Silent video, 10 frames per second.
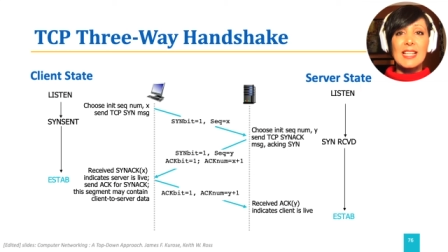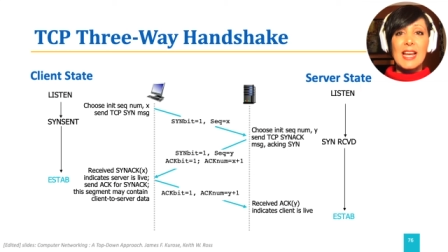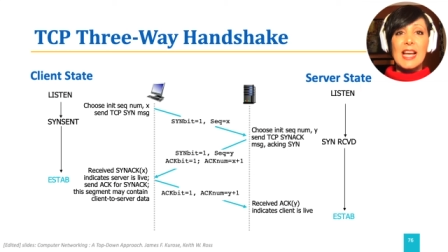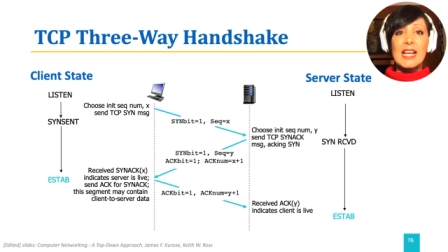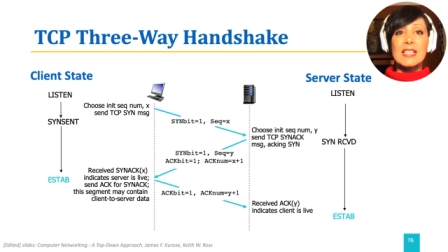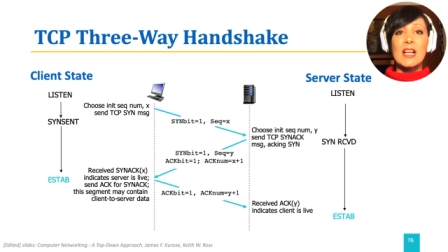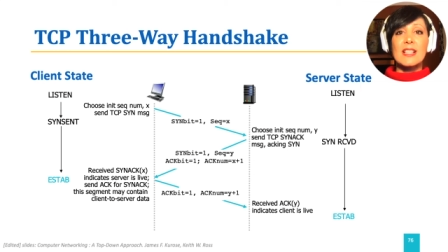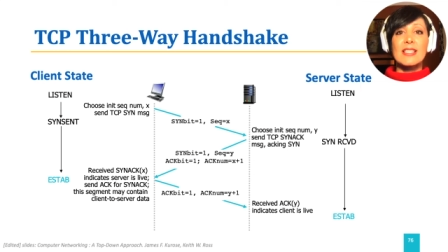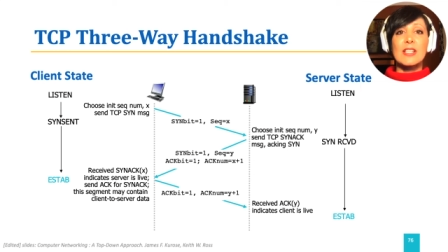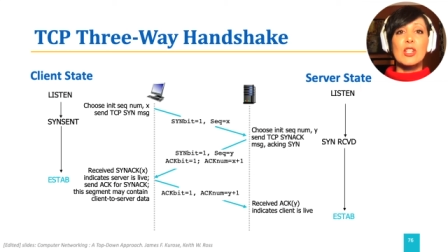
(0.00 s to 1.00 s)
is
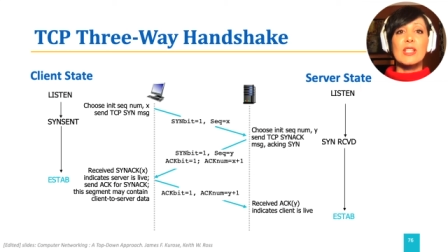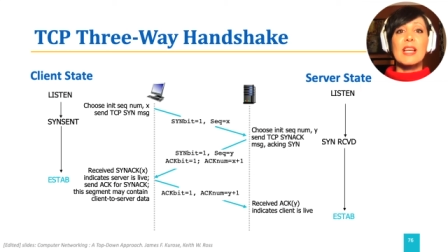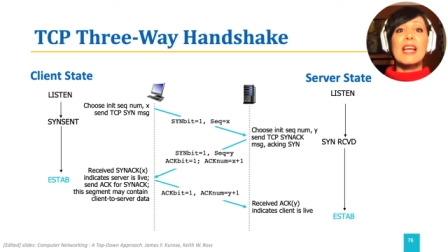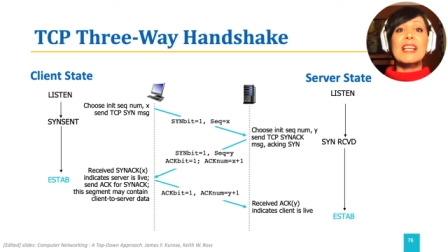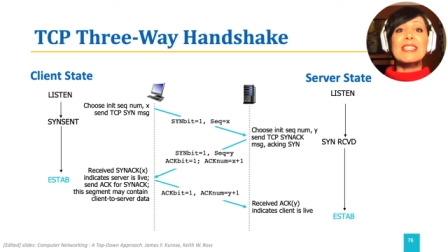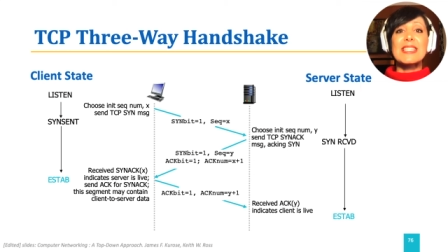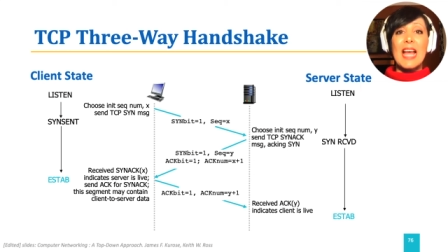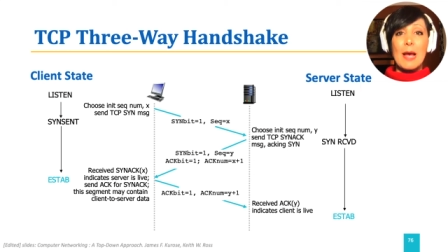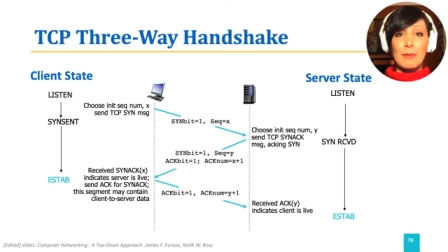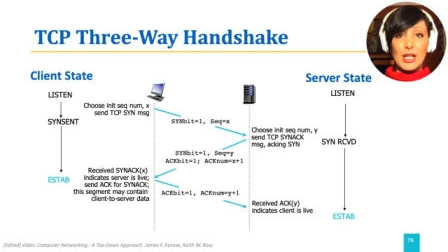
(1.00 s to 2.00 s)
considered
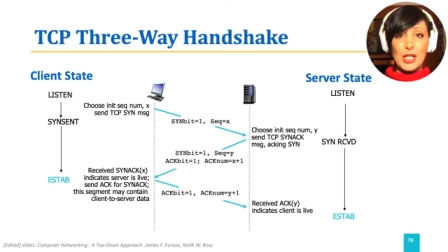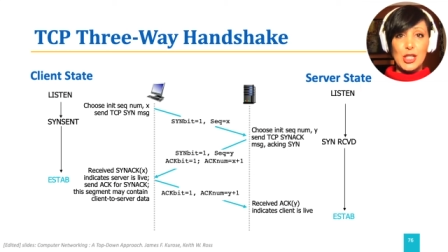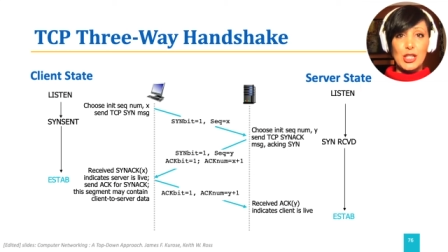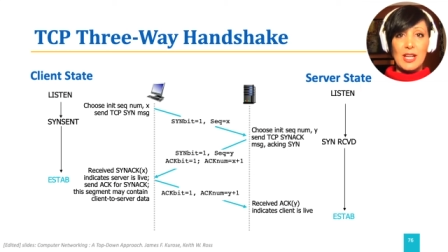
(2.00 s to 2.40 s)
established